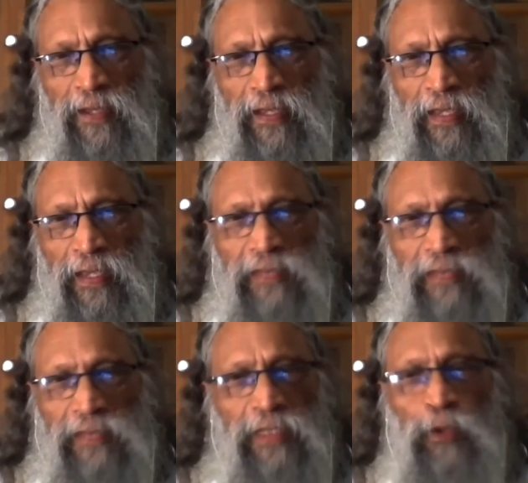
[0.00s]
and
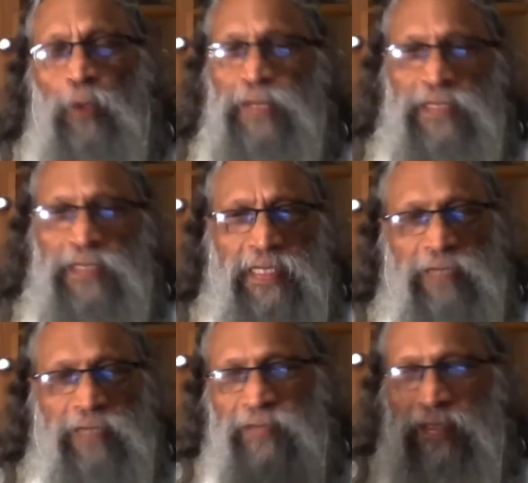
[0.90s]
then you're hoping that
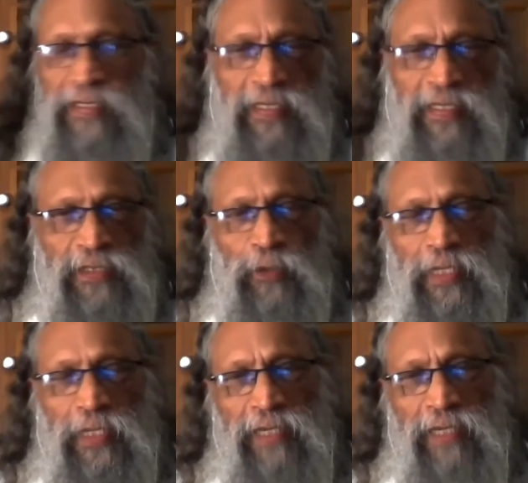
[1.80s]
everything is
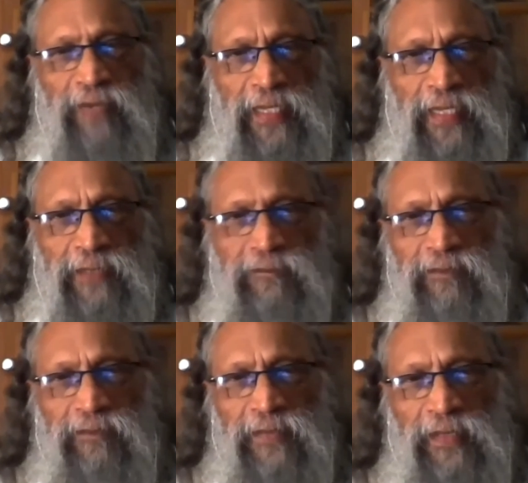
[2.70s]
okay, fine.
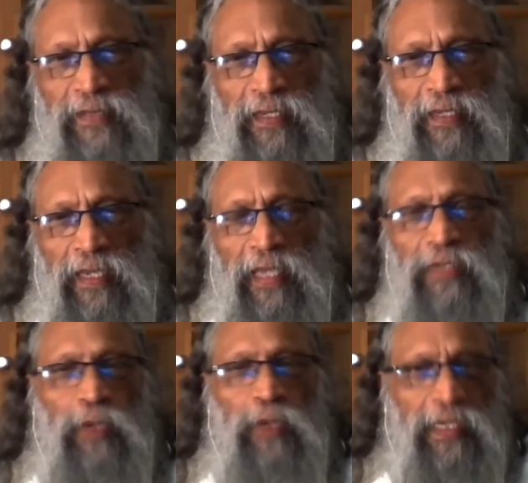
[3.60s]
And
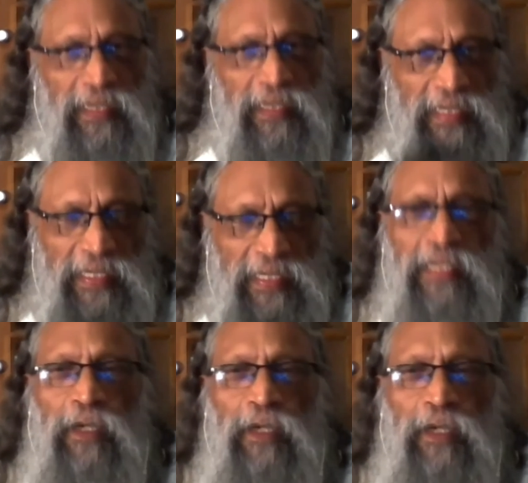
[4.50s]
you are really
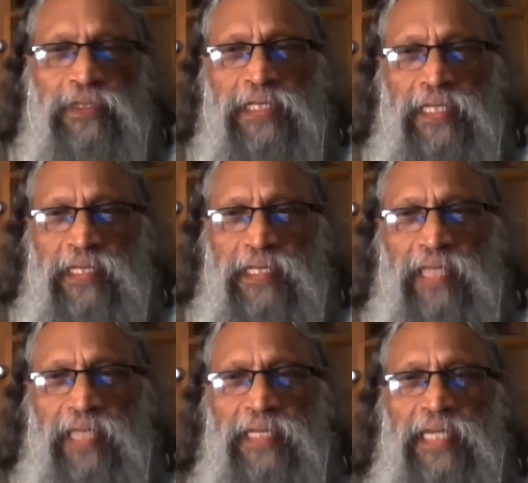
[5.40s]
launching it
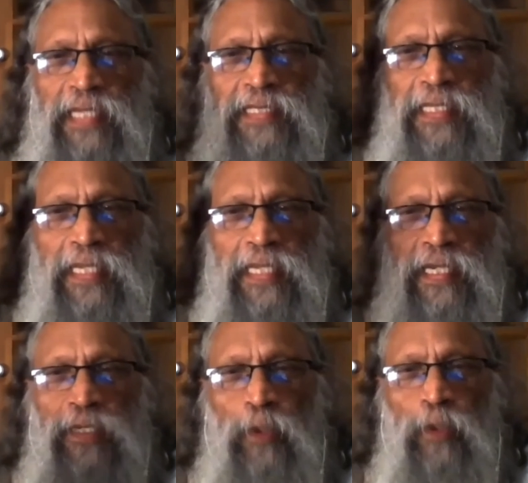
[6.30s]
and then suddenly
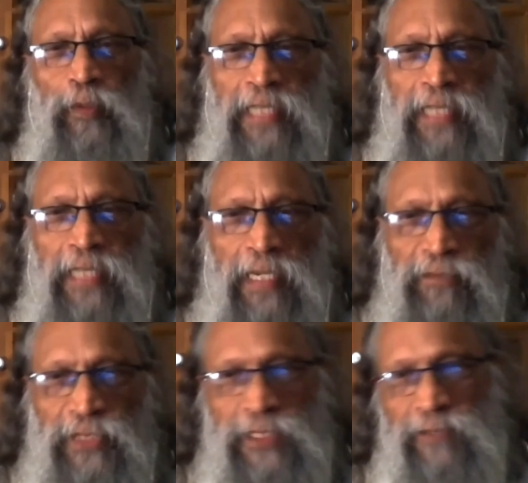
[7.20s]
COVID comes.